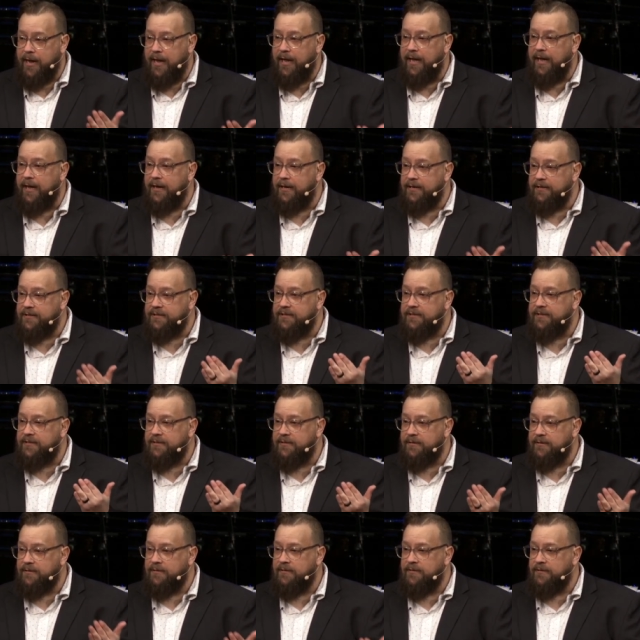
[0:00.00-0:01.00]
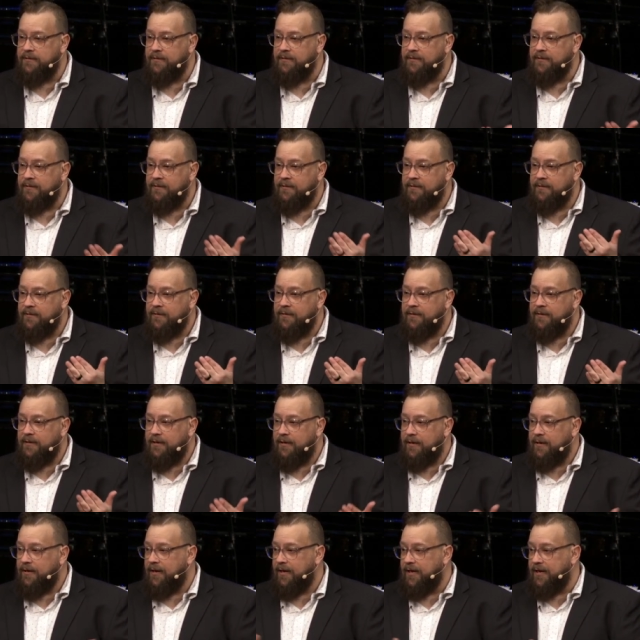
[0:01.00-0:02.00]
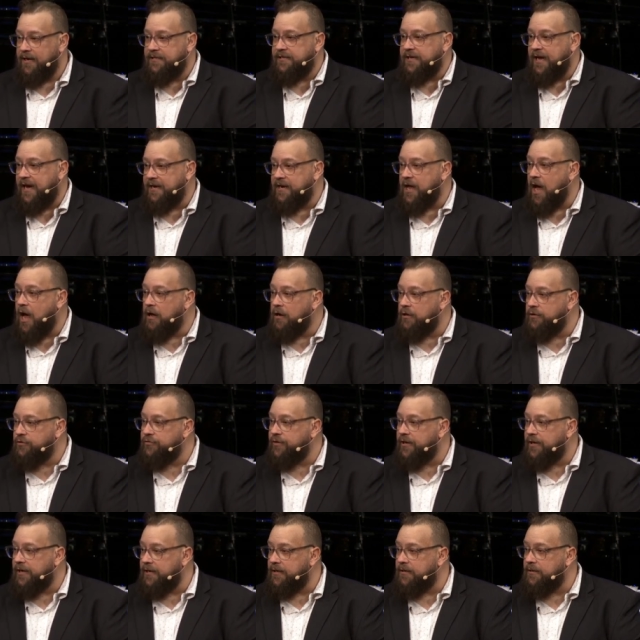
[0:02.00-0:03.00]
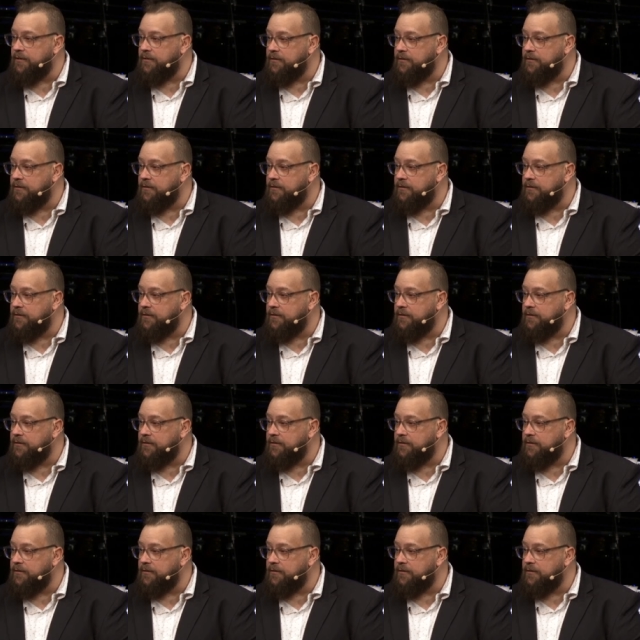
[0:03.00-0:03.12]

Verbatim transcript: is in its idolatry,